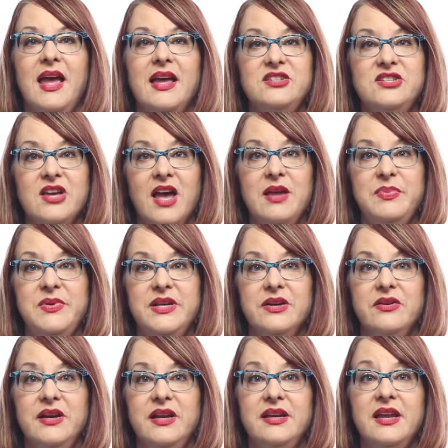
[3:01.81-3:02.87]
and time
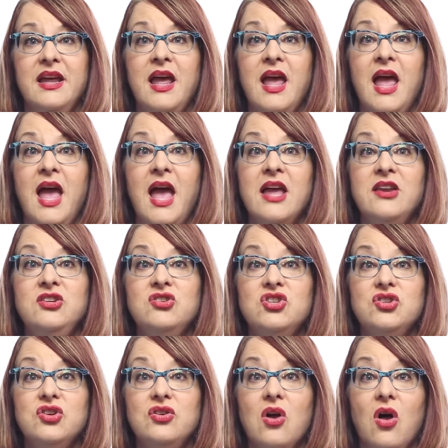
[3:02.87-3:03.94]
period, and you
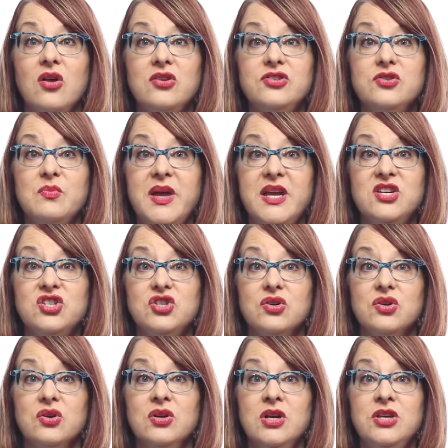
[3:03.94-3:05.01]
should also make
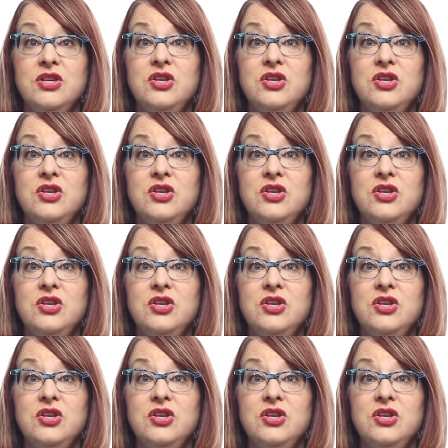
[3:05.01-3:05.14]
sure